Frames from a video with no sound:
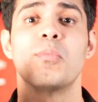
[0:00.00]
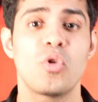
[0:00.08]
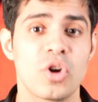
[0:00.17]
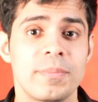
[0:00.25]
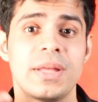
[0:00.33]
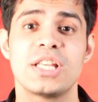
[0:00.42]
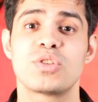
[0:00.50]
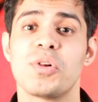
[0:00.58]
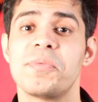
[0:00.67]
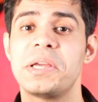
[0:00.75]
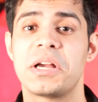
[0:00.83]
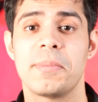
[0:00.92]
more updates
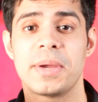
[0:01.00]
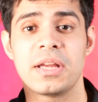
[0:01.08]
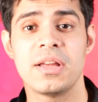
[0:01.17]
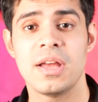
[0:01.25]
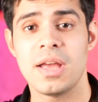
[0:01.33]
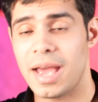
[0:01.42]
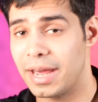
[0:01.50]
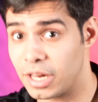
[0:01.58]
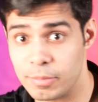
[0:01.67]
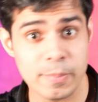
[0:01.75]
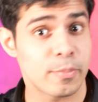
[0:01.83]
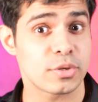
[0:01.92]
will be coming and
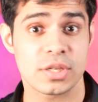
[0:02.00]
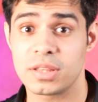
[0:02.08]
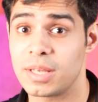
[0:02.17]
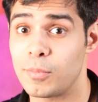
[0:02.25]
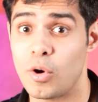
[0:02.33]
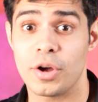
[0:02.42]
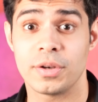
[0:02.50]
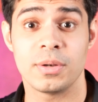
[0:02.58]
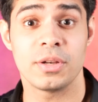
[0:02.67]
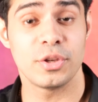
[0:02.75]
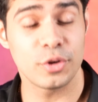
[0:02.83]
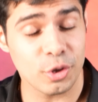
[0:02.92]
I'll be posting them
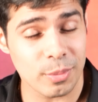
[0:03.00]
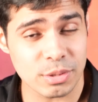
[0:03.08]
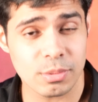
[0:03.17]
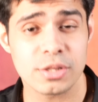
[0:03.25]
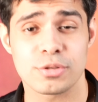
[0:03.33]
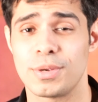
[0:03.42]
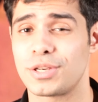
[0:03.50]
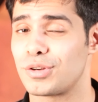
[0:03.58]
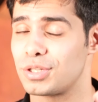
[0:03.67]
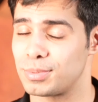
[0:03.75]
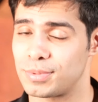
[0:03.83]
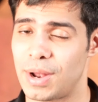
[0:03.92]
on YouTube as well. So make sure
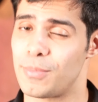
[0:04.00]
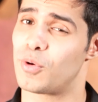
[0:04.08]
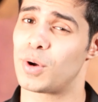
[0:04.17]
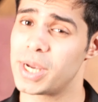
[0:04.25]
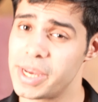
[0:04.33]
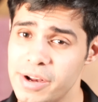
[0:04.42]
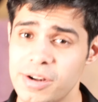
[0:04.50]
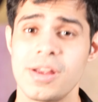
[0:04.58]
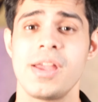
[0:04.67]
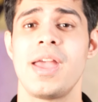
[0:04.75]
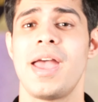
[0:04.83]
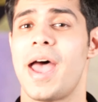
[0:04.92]
you subscribe over
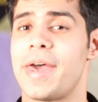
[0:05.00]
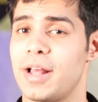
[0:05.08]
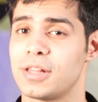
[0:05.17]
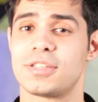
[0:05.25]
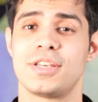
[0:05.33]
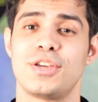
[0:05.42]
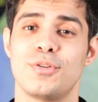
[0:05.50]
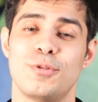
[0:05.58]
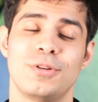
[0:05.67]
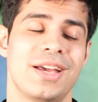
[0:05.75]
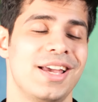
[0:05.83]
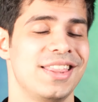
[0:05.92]
here and I'll see
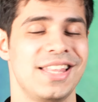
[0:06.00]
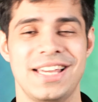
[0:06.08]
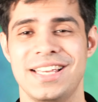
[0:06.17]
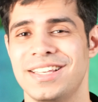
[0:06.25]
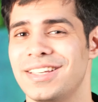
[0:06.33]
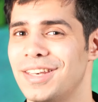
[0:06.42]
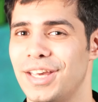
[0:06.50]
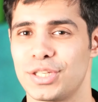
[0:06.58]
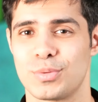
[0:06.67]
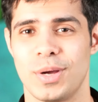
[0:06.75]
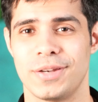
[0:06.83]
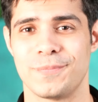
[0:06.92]
you in the
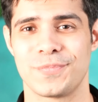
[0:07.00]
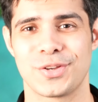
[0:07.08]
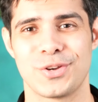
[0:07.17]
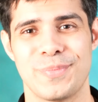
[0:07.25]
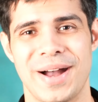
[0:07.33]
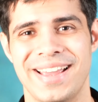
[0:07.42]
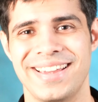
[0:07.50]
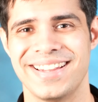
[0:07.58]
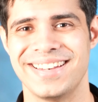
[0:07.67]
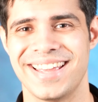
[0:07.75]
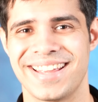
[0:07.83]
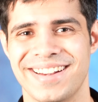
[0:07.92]
next one. Goodbye
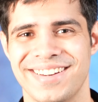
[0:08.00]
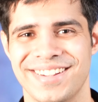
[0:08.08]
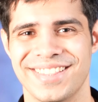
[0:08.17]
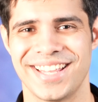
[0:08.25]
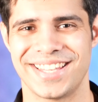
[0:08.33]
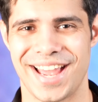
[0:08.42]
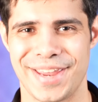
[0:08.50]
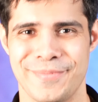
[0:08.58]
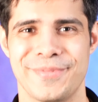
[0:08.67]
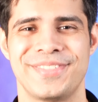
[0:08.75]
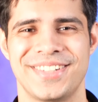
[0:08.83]
and take care until that time.